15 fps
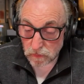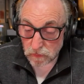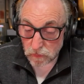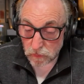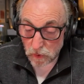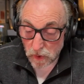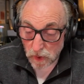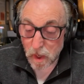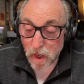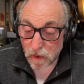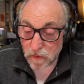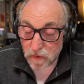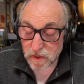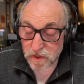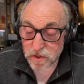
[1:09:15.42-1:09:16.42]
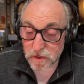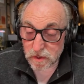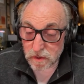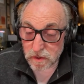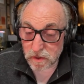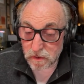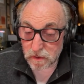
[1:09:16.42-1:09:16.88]
were encouraged
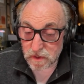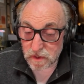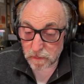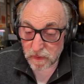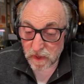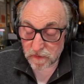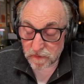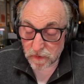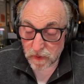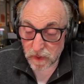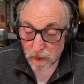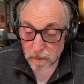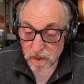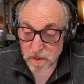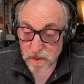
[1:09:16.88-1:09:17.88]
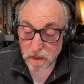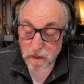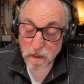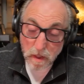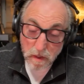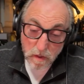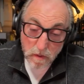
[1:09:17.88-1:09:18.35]
to submit for the Emmys,
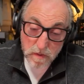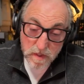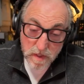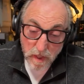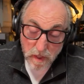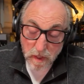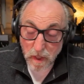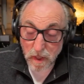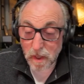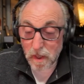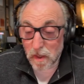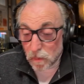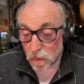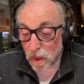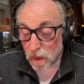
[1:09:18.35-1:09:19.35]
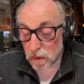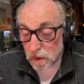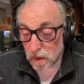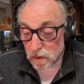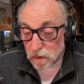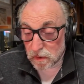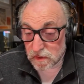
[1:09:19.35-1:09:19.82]
and you said, well,
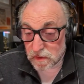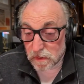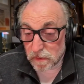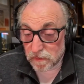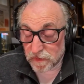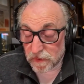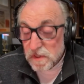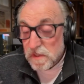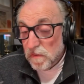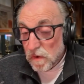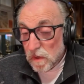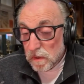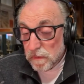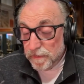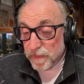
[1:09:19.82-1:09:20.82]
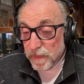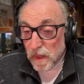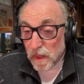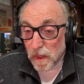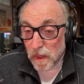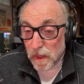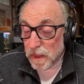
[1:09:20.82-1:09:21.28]
it's, first of all,
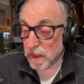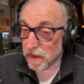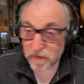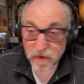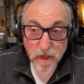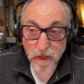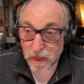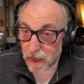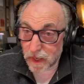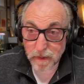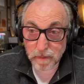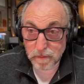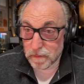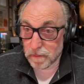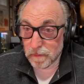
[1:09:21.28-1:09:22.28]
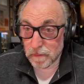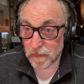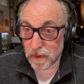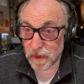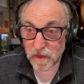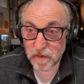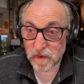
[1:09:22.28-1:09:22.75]
you're never going to get
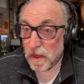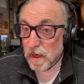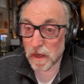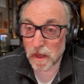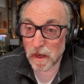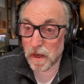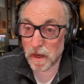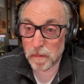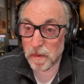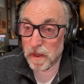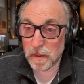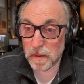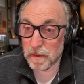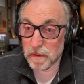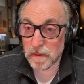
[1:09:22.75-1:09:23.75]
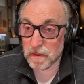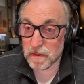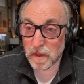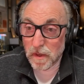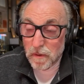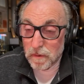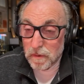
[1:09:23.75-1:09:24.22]
an Emmy.
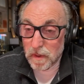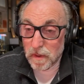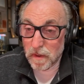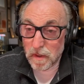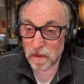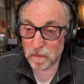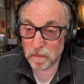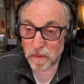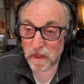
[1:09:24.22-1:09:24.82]
So you'd be